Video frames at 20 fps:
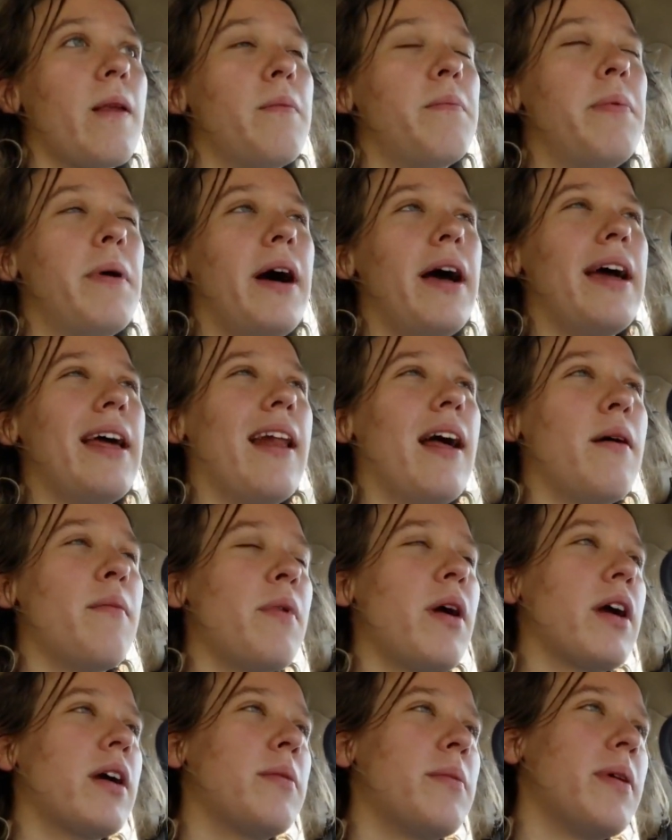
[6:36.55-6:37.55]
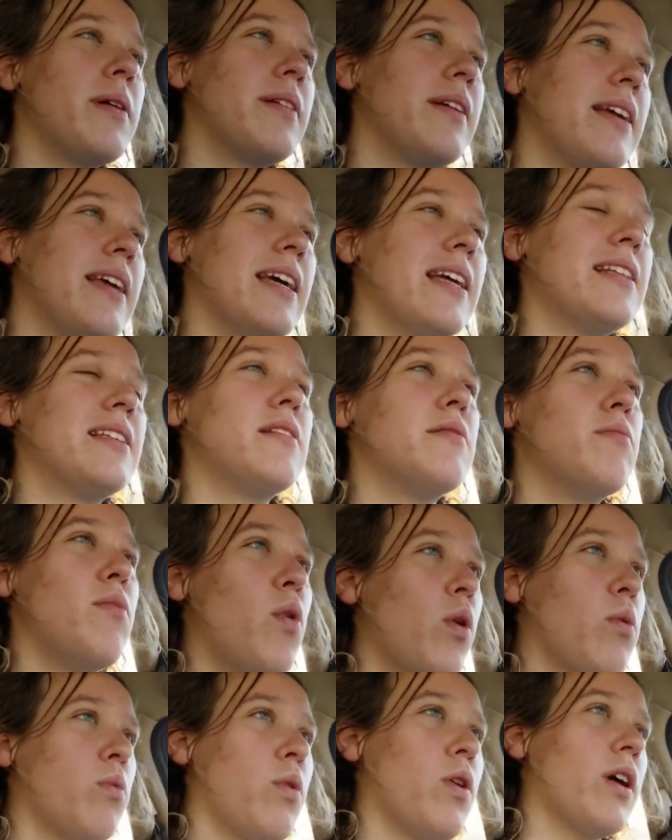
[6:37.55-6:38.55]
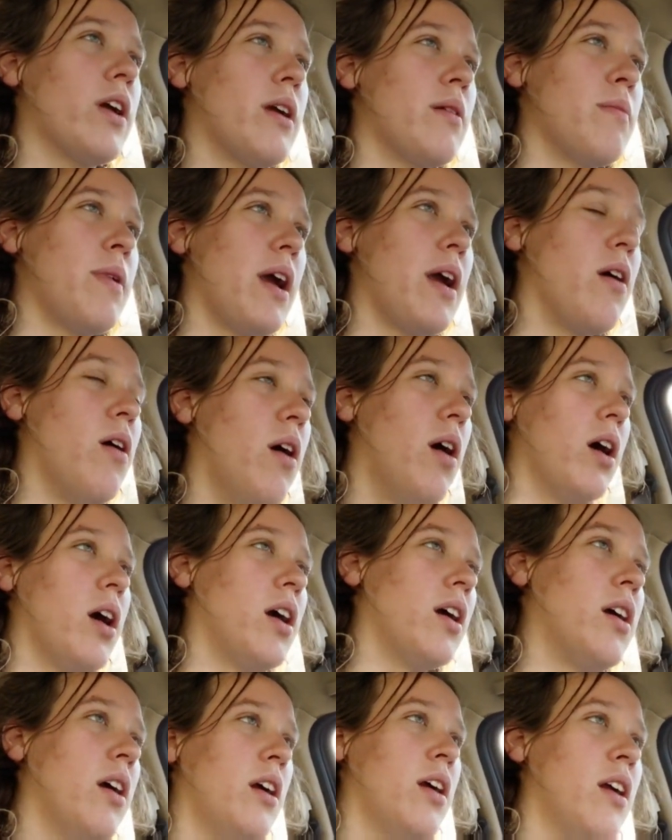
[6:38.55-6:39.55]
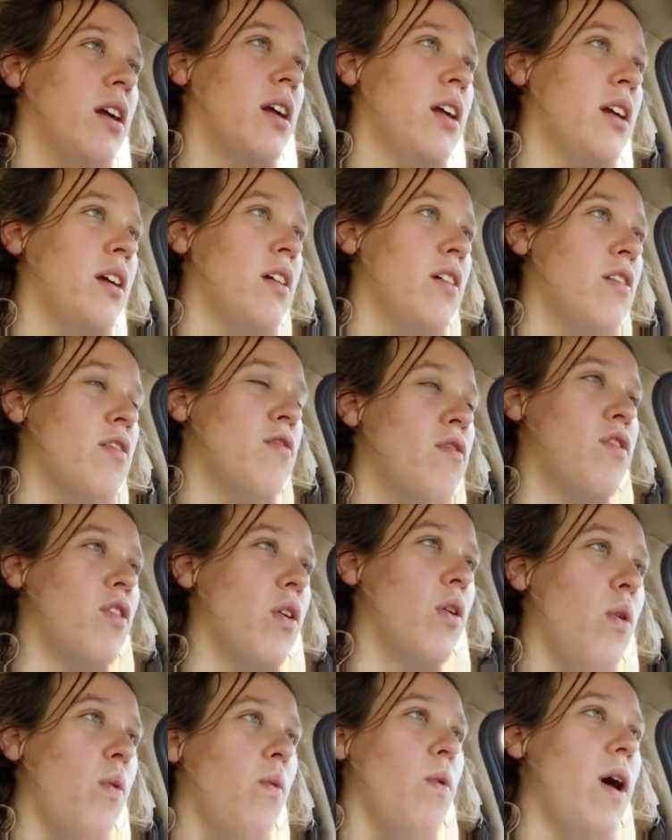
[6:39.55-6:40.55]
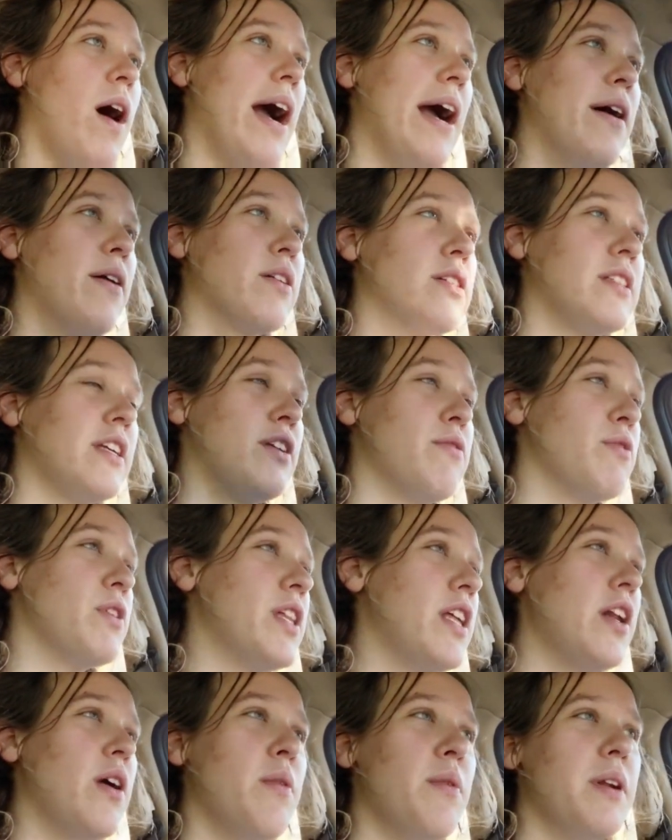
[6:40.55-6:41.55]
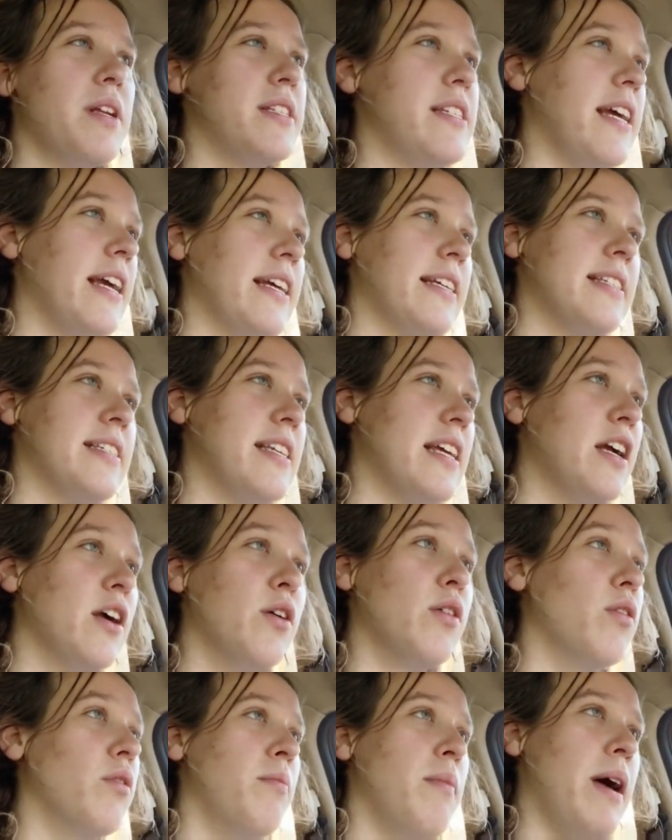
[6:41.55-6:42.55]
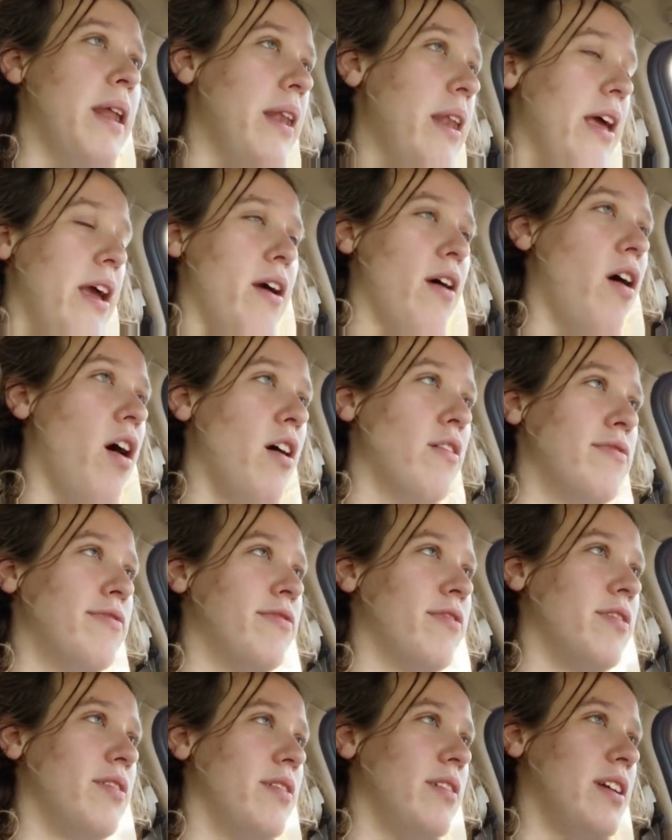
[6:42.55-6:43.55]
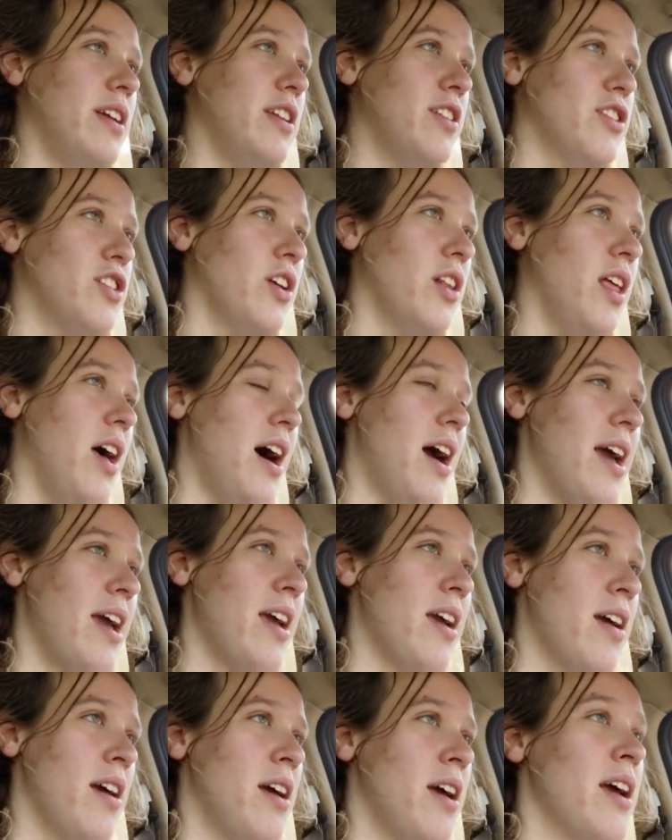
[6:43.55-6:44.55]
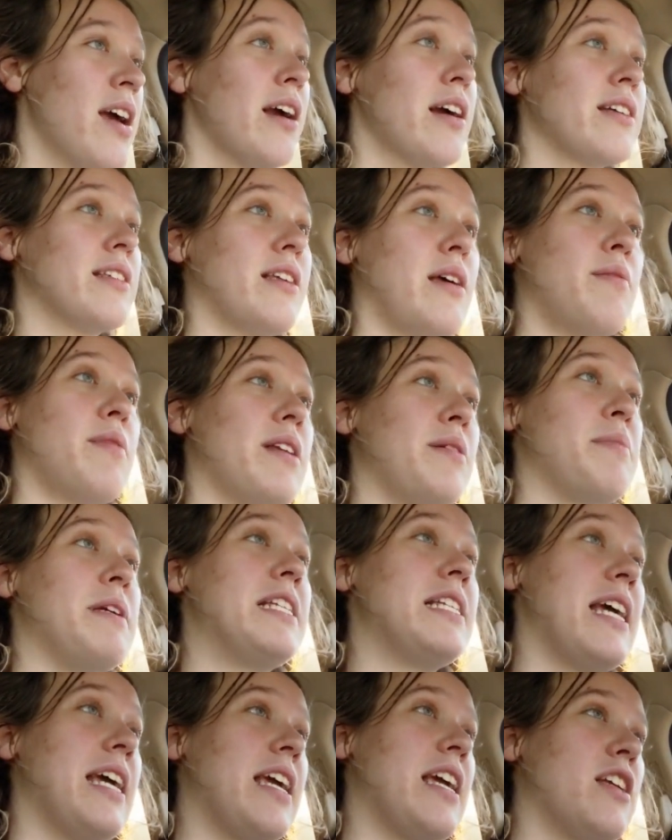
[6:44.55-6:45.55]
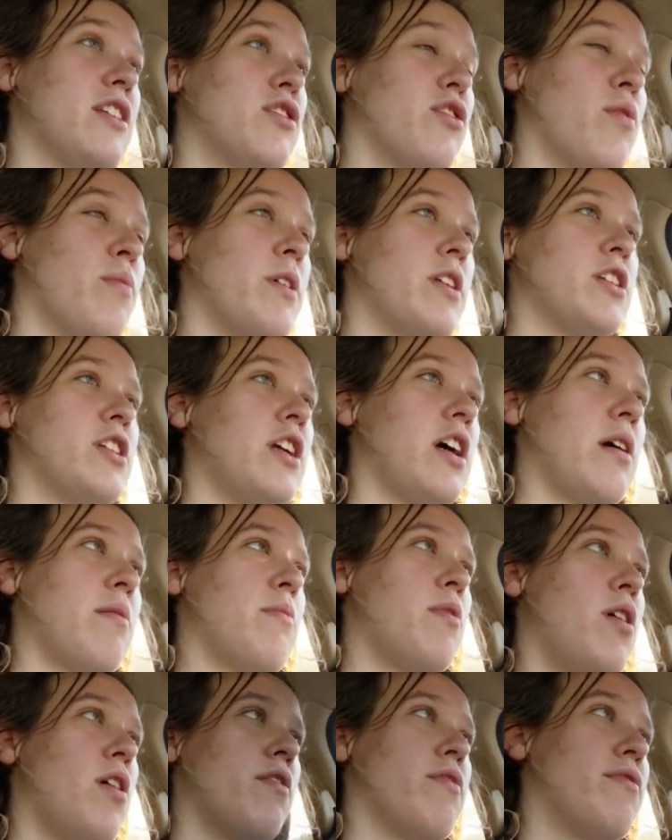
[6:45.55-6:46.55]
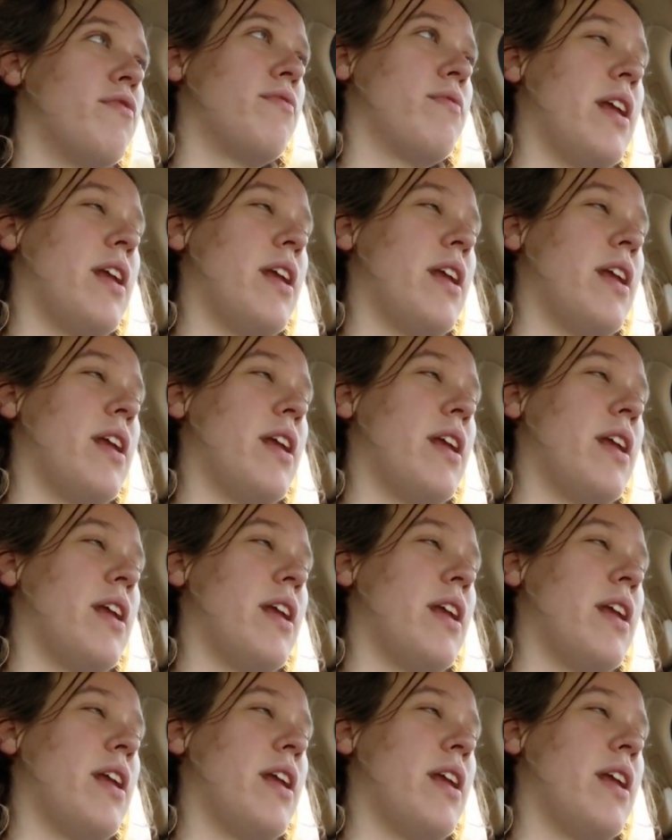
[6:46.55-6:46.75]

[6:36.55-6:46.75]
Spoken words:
But I'm not going to be able to get to more work in my car for a while, because I really don't want to take a single Monday off in July, because I'm going to be taking so much time off.